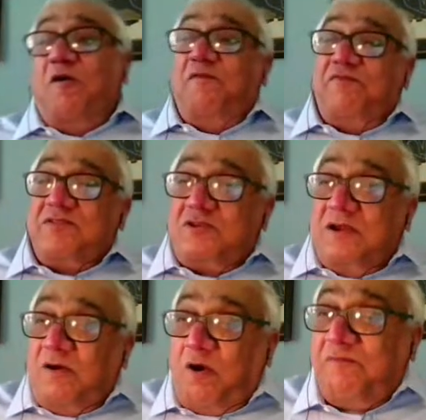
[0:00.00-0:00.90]
of
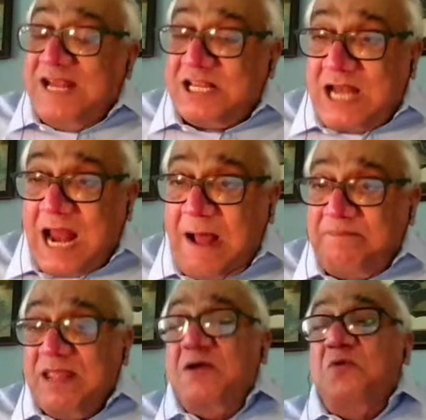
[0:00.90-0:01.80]

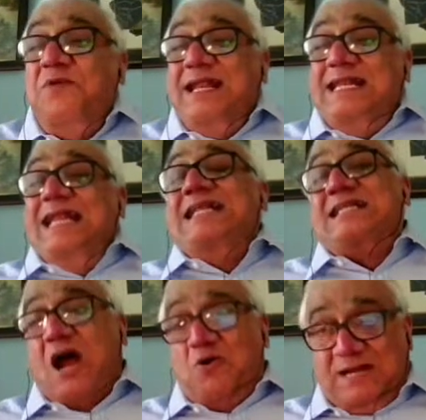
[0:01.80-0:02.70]
Islam within
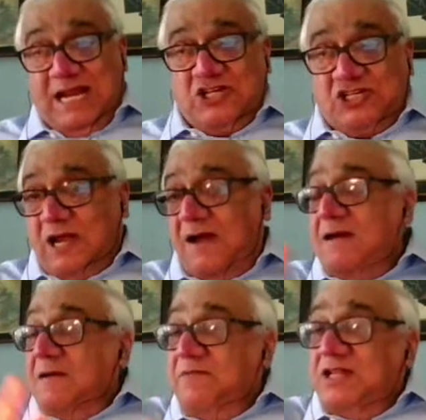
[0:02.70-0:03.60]
South
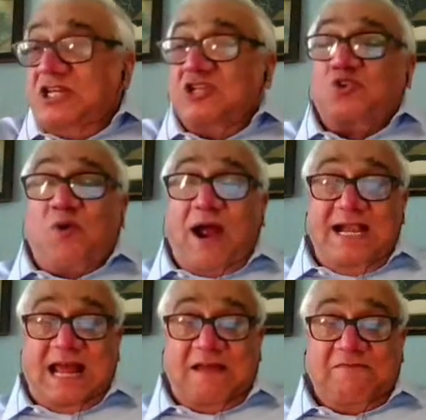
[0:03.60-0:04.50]
Asia, which is
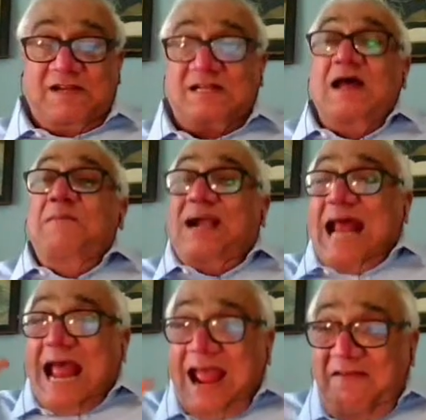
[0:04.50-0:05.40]
quite diverse. But
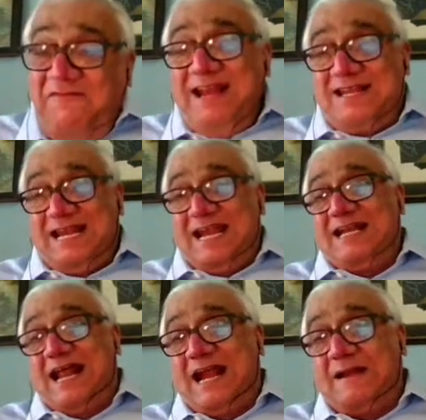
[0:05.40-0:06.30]
having said
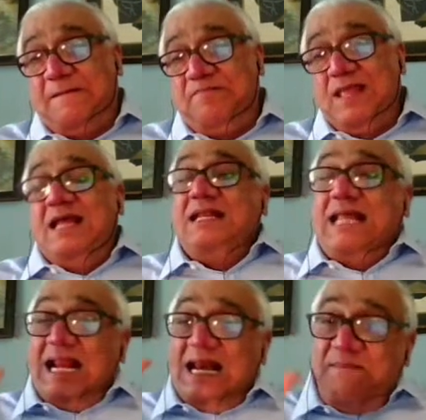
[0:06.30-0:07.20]
that,
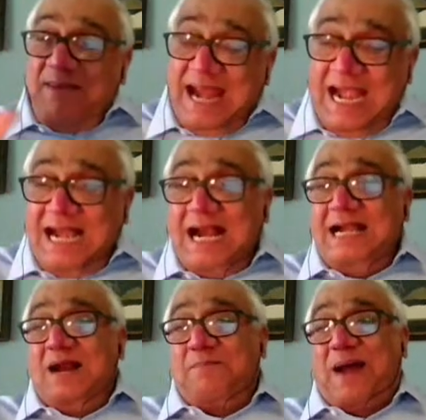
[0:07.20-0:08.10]
they remained
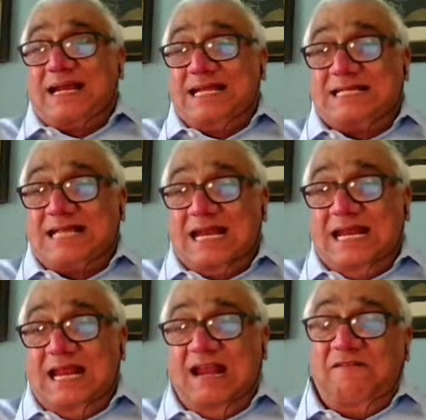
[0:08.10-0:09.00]
under
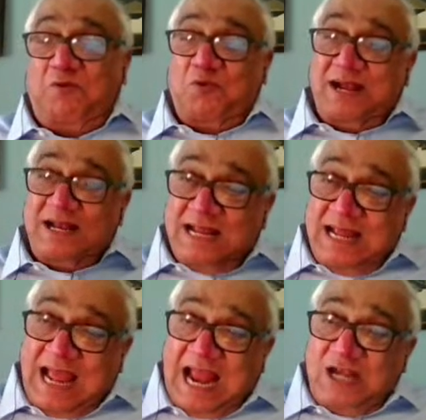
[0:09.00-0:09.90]
Pakistani influence,
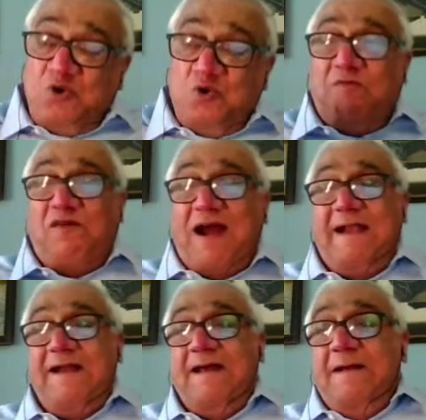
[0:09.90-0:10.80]
and you
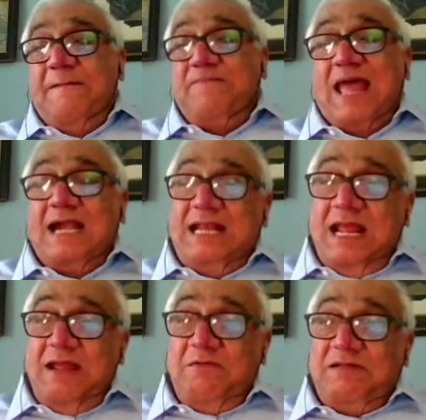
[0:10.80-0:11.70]
find that
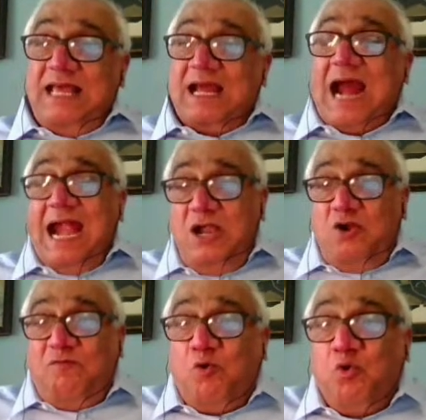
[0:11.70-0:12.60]
the
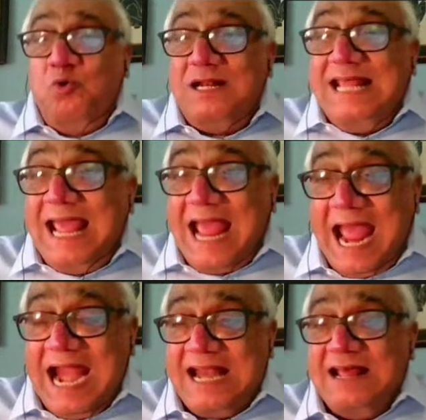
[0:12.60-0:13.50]
kind of rule they
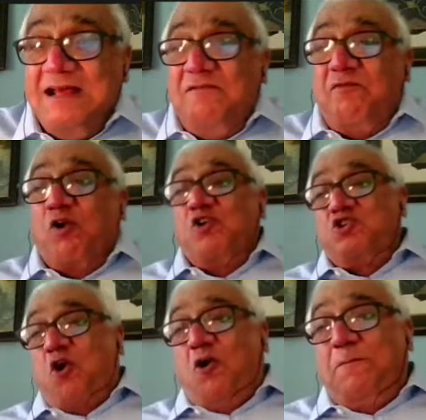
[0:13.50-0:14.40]
had for a
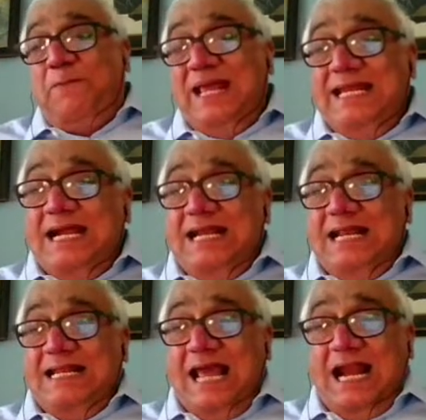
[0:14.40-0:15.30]
short period
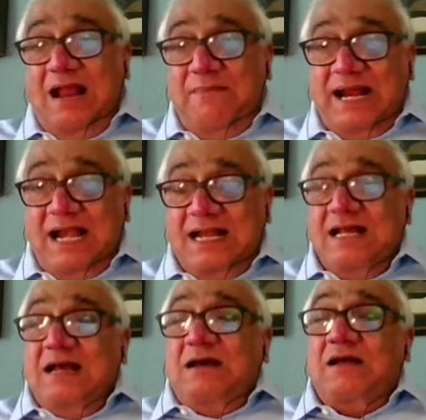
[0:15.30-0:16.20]
in their emirate
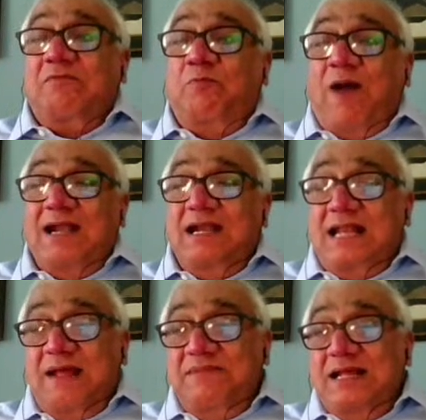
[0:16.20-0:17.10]
won
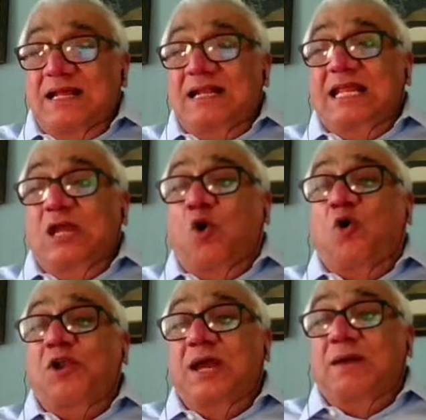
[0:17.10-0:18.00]
them the
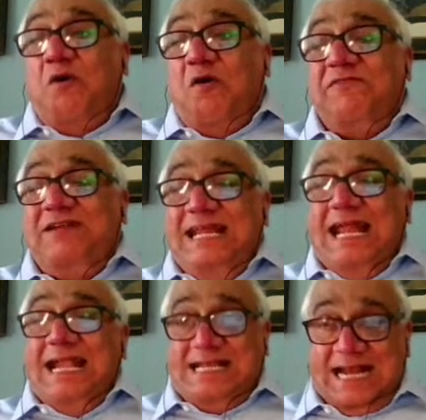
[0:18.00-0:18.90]
odium of the
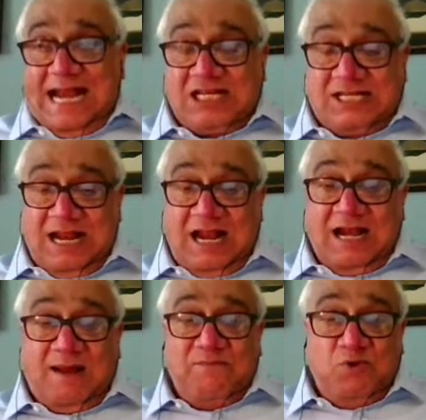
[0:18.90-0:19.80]

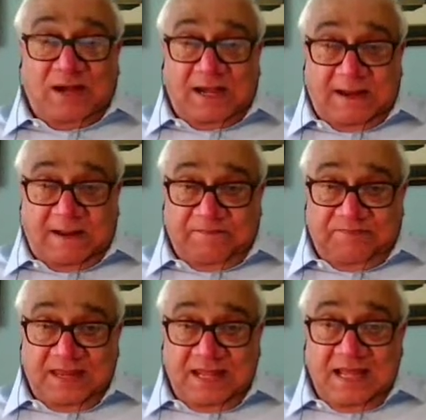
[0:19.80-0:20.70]
international community.
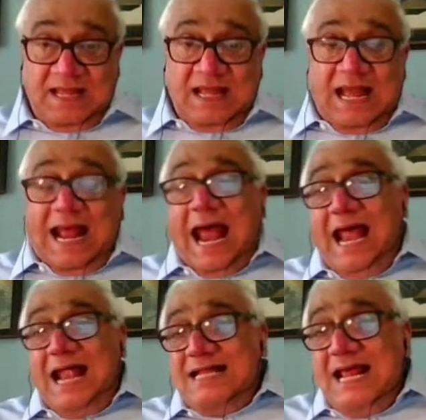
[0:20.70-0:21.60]

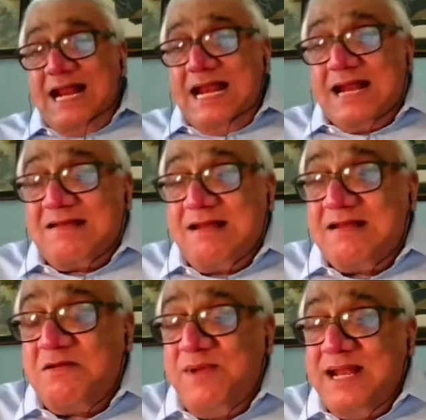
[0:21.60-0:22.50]
As their
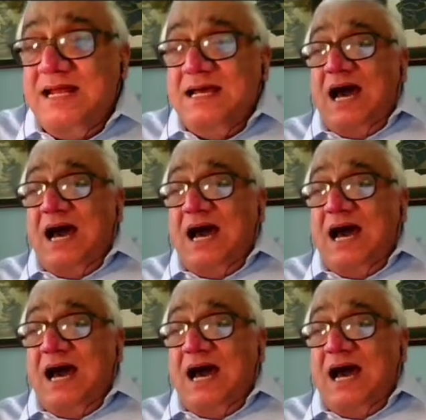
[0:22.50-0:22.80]
nexus with